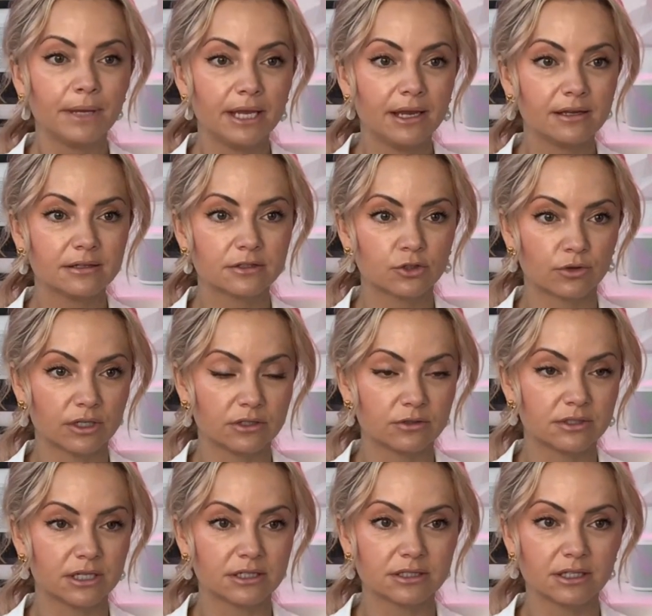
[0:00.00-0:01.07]
B, thirty to
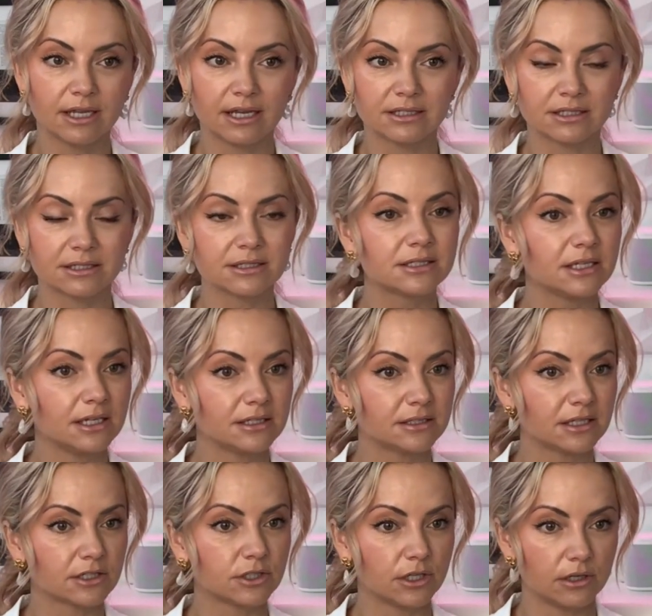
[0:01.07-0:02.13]
sixty days, and C,
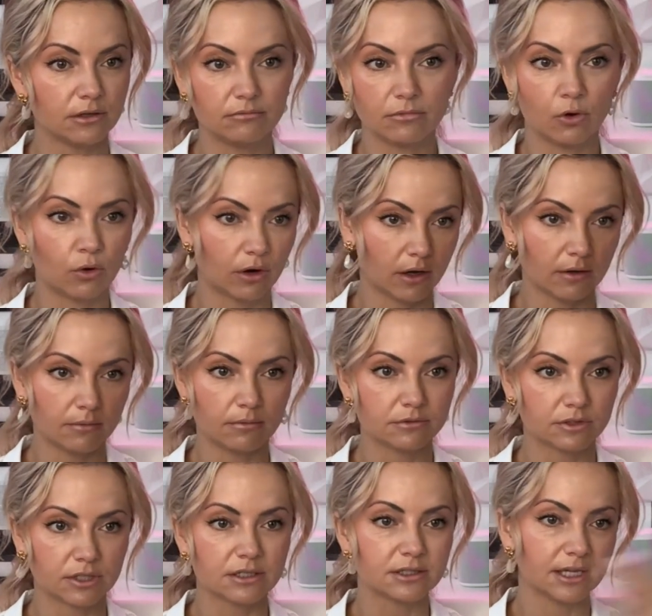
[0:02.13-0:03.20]
sixty or uh,
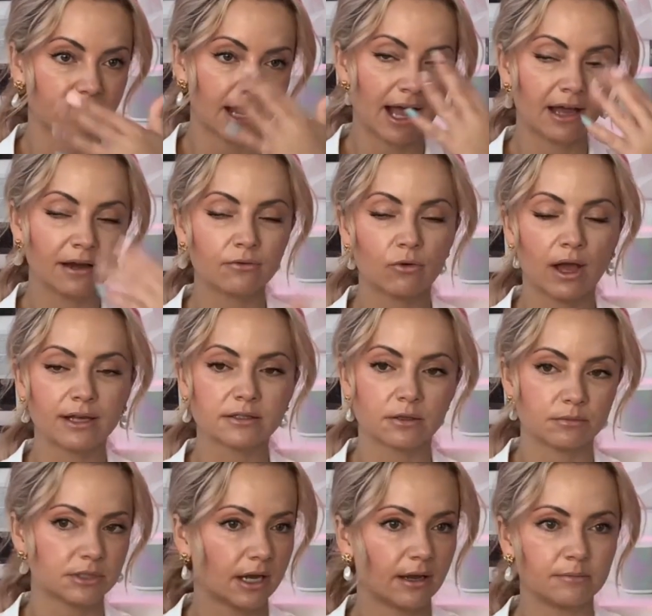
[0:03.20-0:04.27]
sixty and on, right?
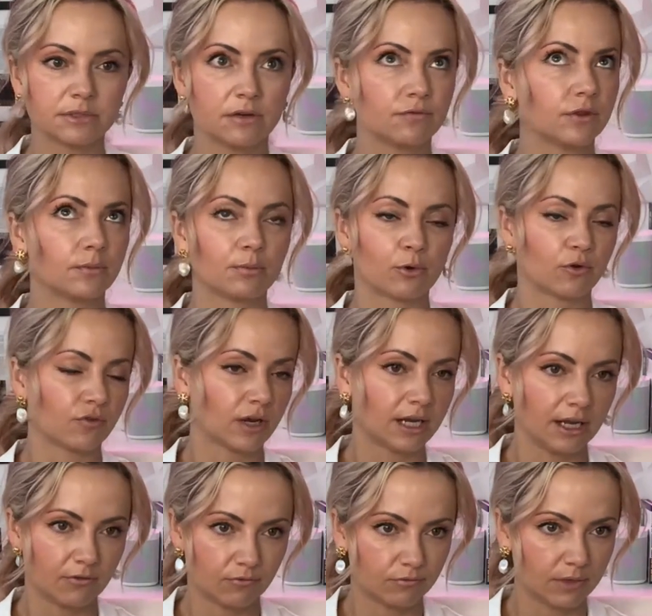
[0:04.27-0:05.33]
Sometimes if the perfect
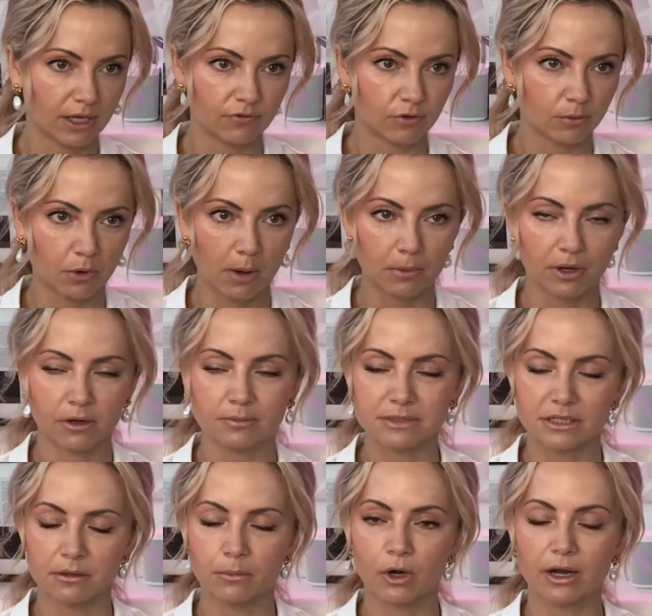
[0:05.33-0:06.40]
lakefront property
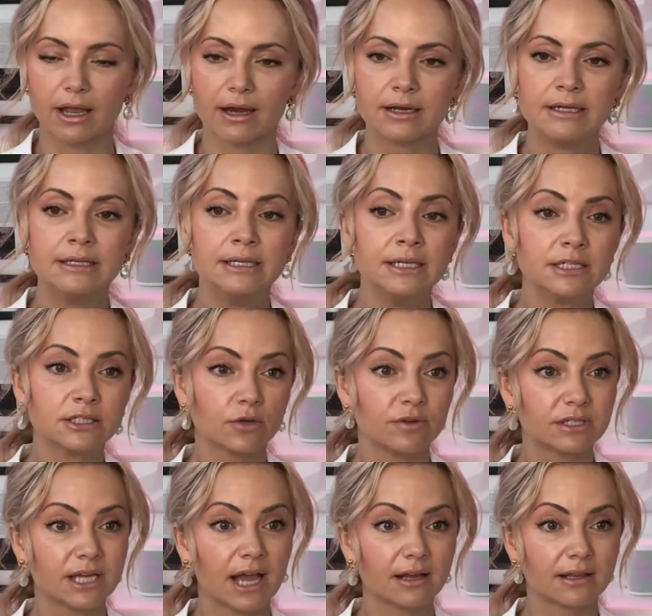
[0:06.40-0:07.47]
comes on the market. So
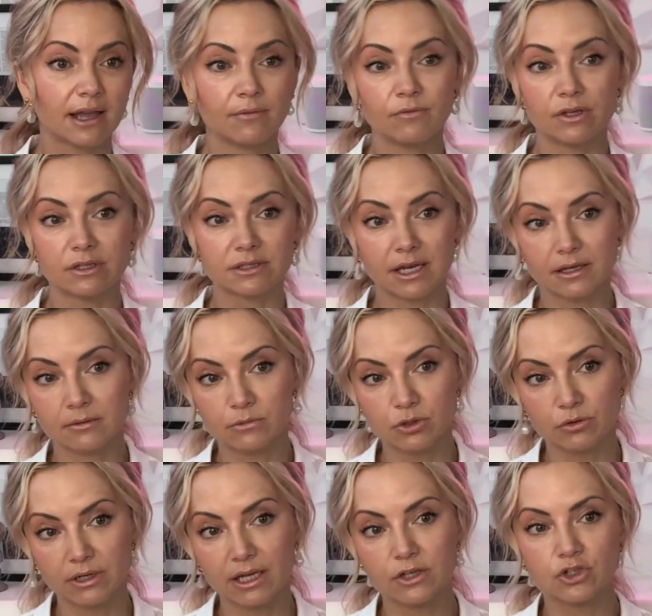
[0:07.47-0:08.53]
we tag them, we assign them
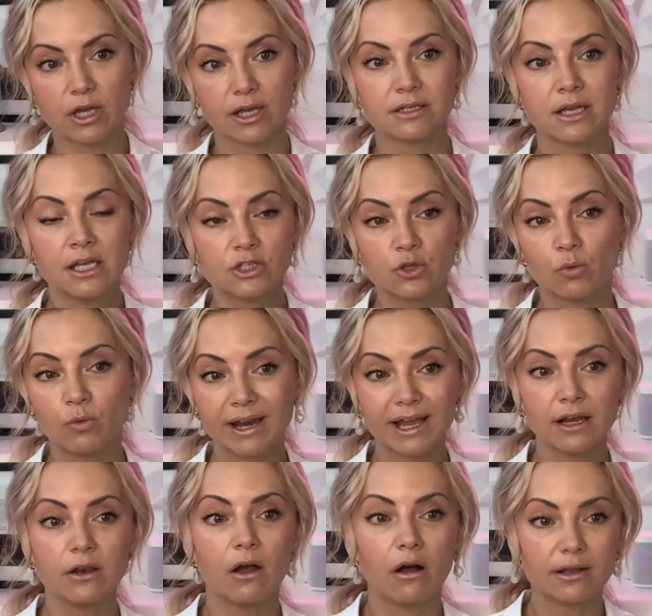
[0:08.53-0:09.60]
to an agent. So when I
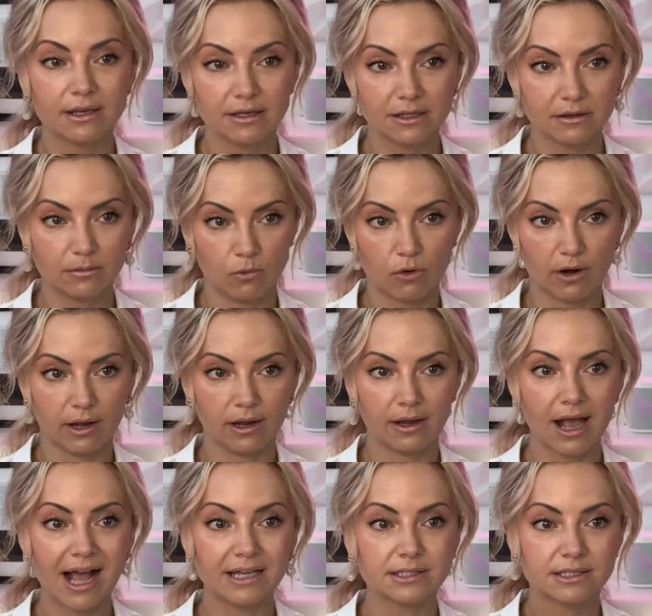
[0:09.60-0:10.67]
log in in the morning,
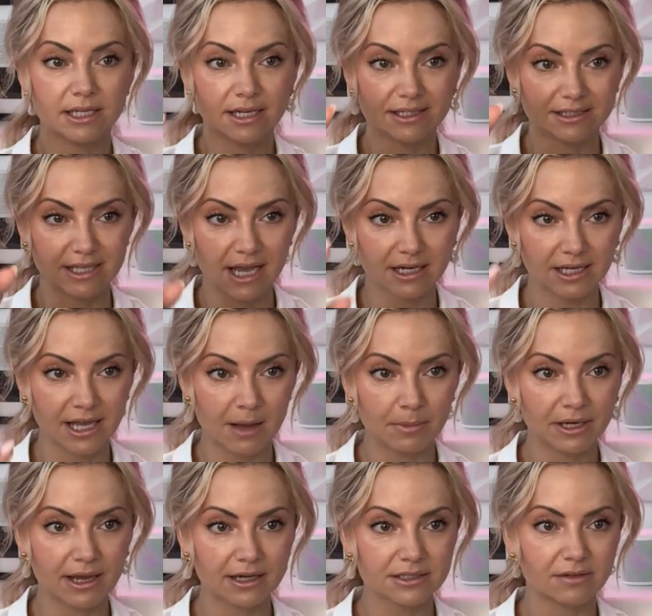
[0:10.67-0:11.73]
I see exactly how
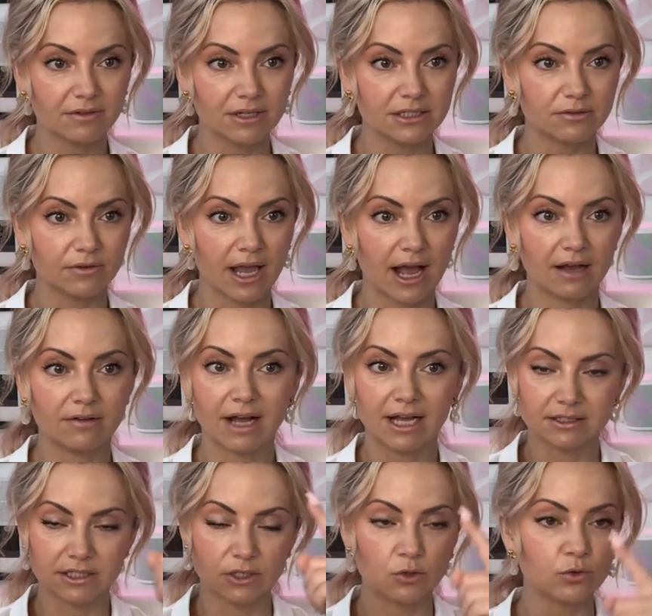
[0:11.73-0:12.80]
many active leads we have. I
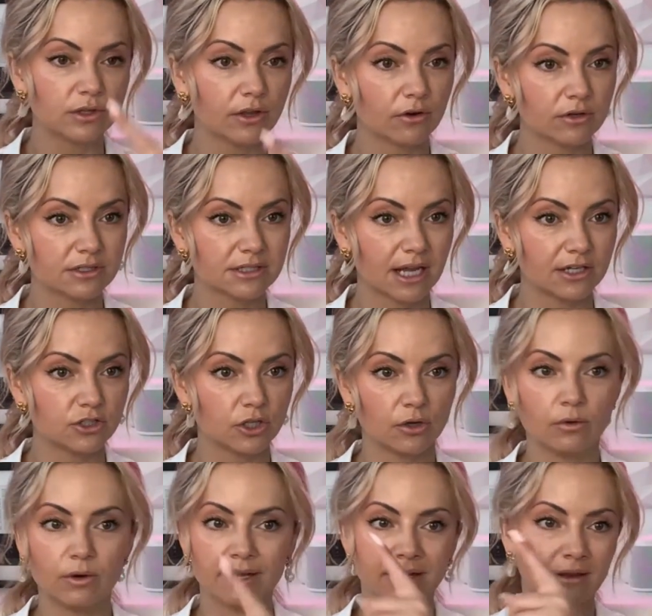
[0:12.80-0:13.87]
see who they are assigned
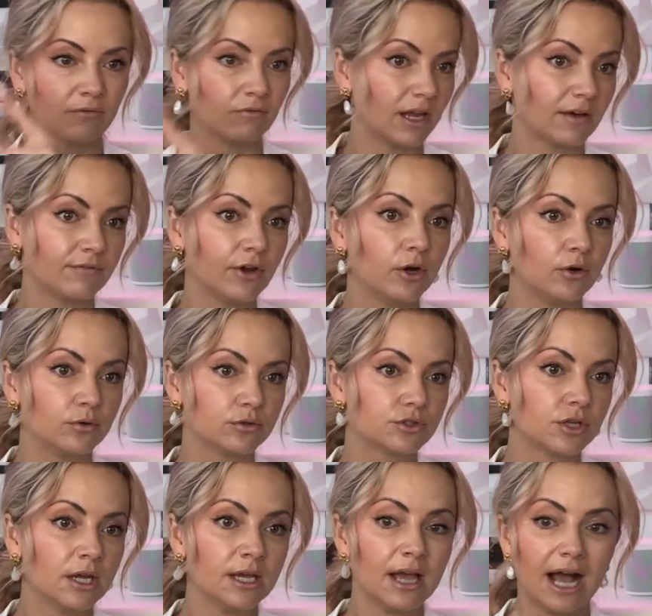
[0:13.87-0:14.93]
to, and then we have
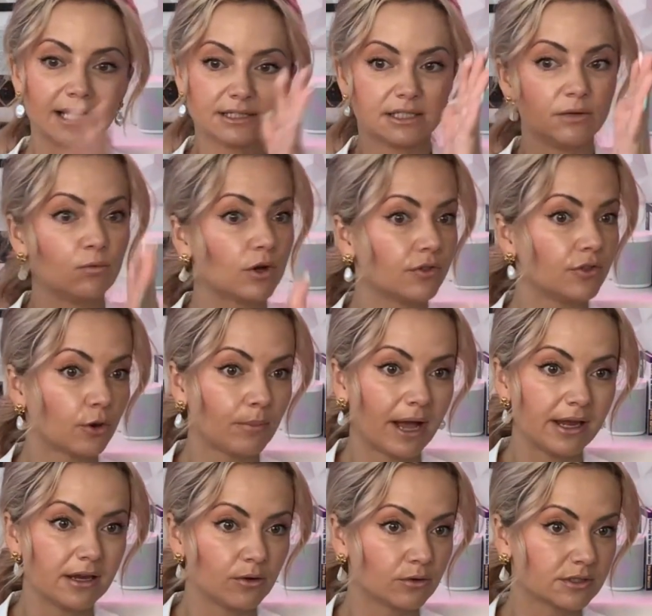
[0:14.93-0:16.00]
notes. I see what they're
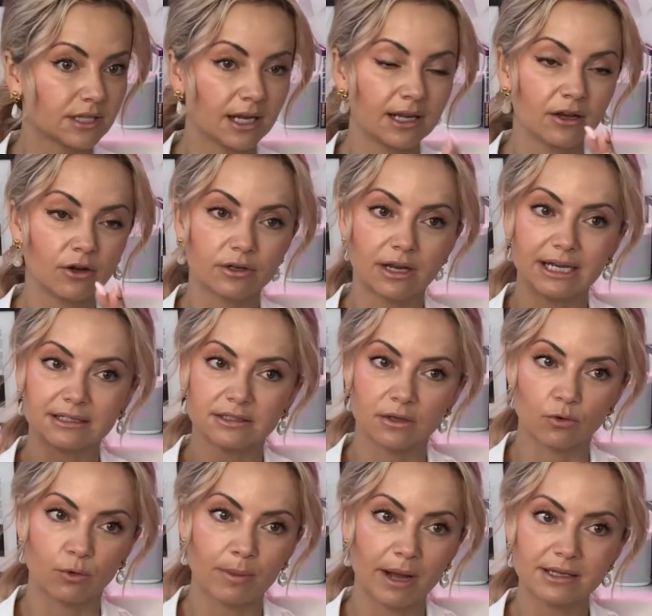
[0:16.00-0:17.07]
buying or selling, or they're listing
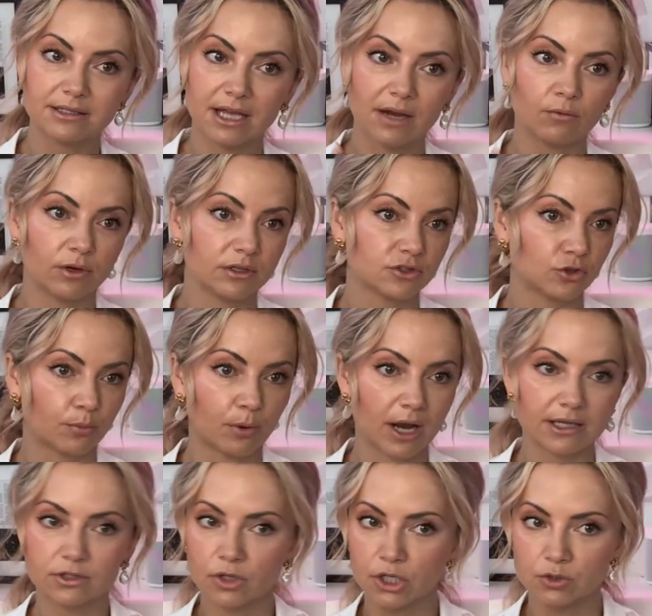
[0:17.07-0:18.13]
or buy side, what is their
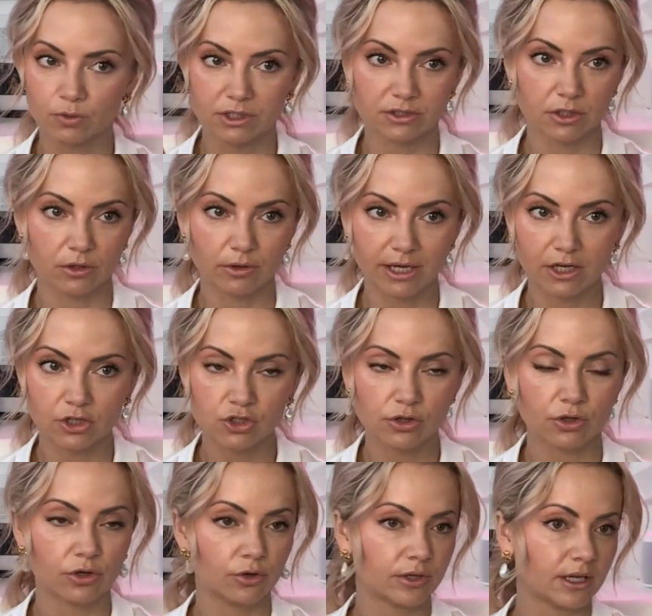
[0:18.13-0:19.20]
price range, what is the location
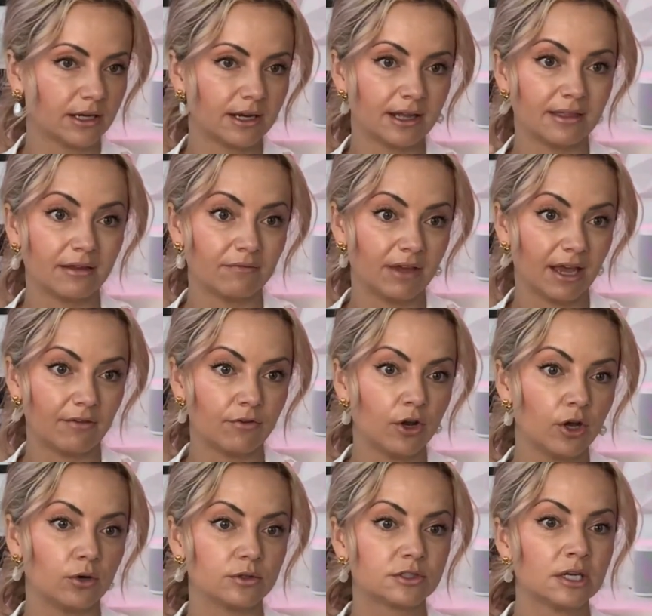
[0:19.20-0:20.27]
they're looking in, and then we have
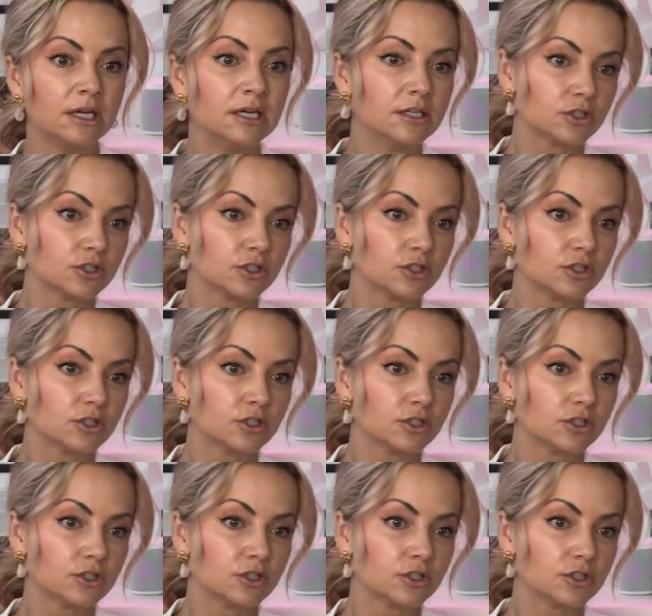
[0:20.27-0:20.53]
notes.